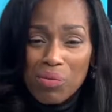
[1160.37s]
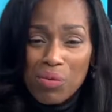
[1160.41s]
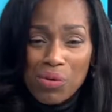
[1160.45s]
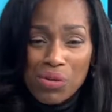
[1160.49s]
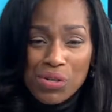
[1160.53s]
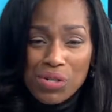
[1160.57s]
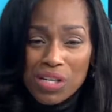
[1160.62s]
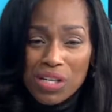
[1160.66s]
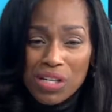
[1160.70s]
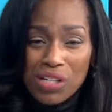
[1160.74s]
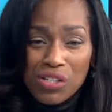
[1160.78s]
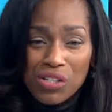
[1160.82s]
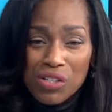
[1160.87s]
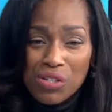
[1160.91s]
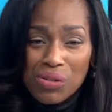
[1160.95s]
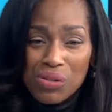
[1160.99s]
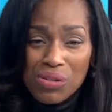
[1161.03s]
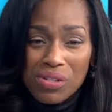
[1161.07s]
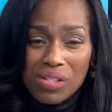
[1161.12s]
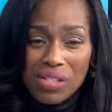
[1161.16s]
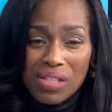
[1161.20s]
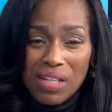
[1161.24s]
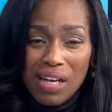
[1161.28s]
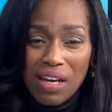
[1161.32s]
important
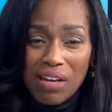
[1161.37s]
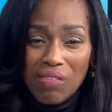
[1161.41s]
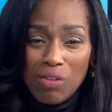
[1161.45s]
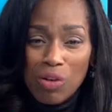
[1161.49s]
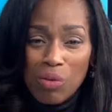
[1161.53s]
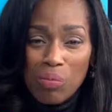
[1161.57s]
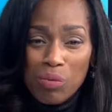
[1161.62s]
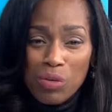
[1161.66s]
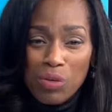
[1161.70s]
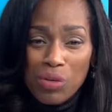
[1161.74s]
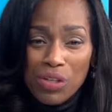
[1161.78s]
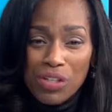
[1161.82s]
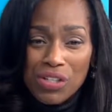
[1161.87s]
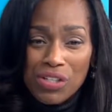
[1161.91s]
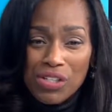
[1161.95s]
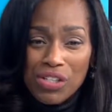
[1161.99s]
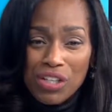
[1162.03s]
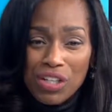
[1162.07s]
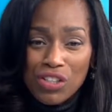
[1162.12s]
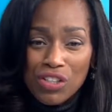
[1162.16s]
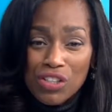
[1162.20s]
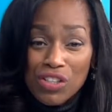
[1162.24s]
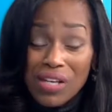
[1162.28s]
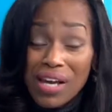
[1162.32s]
issue today of opioid
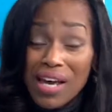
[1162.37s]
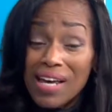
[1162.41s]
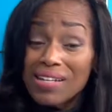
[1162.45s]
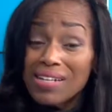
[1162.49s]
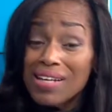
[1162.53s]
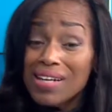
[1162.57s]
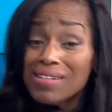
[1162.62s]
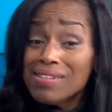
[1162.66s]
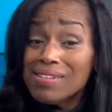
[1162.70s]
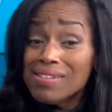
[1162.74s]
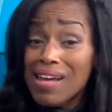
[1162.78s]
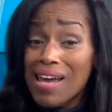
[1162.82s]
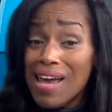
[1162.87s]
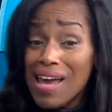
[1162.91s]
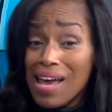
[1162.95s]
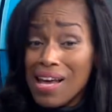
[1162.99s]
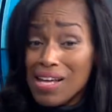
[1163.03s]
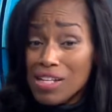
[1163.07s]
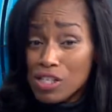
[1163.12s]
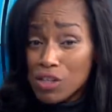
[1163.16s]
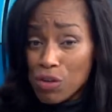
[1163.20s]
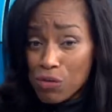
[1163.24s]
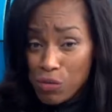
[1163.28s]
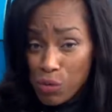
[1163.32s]
addiction and a
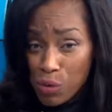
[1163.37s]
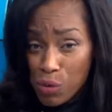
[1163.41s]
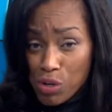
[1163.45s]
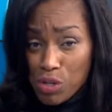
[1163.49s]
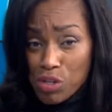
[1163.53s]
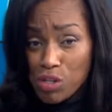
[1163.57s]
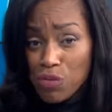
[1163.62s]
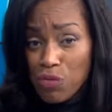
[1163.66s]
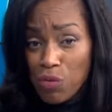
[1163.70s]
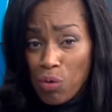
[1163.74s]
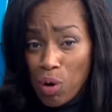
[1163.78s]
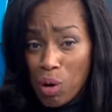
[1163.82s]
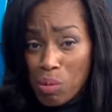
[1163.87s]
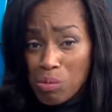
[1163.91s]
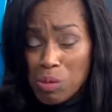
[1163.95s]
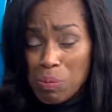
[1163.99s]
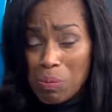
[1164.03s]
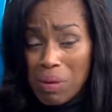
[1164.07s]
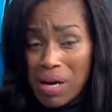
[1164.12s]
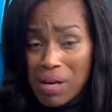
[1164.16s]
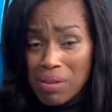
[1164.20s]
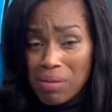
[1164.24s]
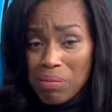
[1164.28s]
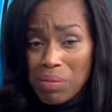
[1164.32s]
task force
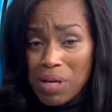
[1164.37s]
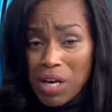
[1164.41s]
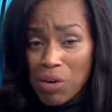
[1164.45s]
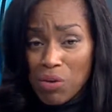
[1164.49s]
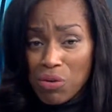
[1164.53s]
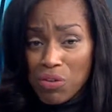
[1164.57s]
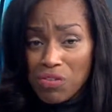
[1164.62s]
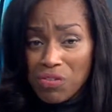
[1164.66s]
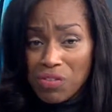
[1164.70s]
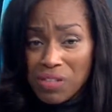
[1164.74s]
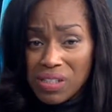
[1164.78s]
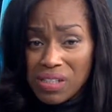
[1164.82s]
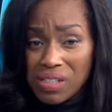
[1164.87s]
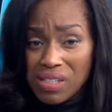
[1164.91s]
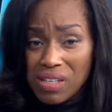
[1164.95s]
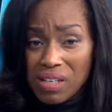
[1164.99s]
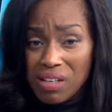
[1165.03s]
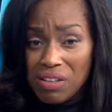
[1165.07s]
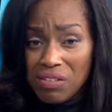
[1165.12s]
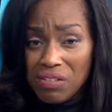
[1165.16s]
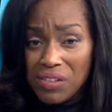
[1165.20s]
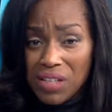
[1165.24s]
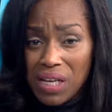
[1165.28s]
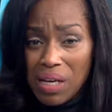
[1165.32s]
formed by the mayor of
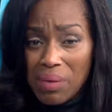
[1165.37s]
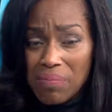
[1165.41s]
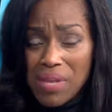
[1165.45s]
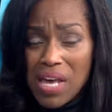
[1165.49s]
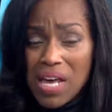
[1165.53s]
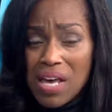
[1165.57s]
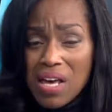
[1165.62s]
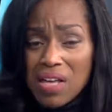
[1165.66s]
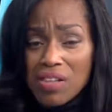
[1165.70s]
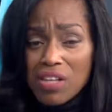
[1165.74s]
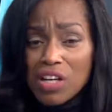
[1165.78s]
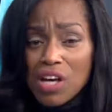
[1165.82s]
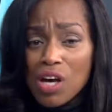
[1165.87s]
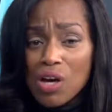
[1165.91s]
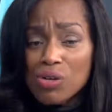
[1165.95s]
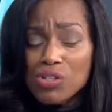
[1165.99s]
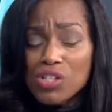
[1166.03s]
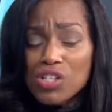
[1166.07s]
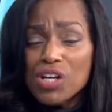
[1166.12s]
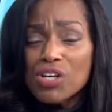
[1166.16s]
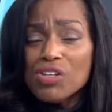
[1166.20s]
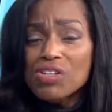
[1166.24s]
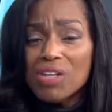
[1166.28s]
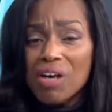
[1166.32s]
Philadelphia. The
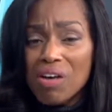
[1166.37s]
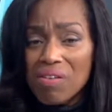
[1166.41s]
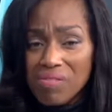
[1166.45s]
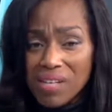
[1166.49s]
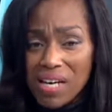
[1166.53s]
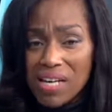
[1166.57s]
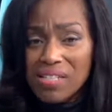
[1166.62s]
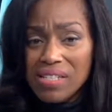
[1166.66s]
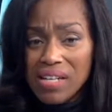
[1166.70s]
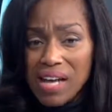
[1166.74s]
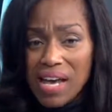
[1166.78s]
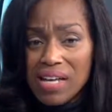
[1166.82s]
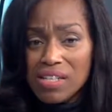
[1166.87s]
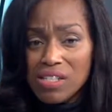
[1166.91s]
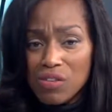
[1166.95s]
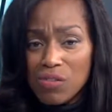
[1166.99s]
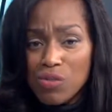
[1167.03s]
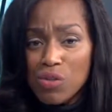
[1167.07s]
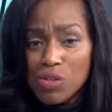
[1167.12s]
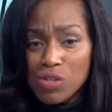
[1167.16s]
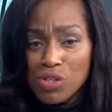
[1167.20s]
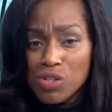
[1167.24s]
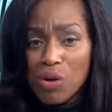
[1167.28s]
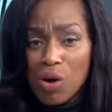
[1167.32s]
co-chairs of that
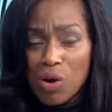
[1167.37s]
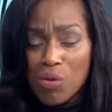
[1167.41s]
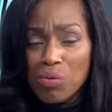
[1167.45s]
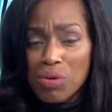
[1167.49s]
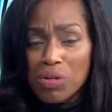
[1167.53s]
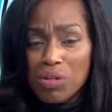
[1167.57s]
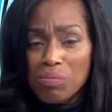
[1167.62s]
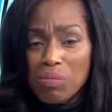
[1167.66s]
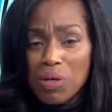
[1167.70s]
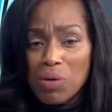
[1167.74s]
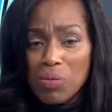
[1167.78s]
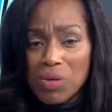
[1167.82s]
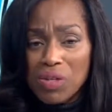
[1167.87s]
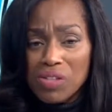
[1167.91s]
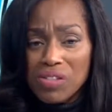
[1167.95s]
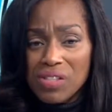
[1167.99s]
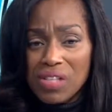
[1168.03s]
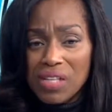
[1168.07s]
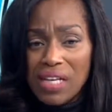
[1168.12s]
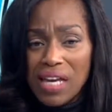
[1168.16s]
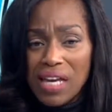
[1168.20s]
task force are with me once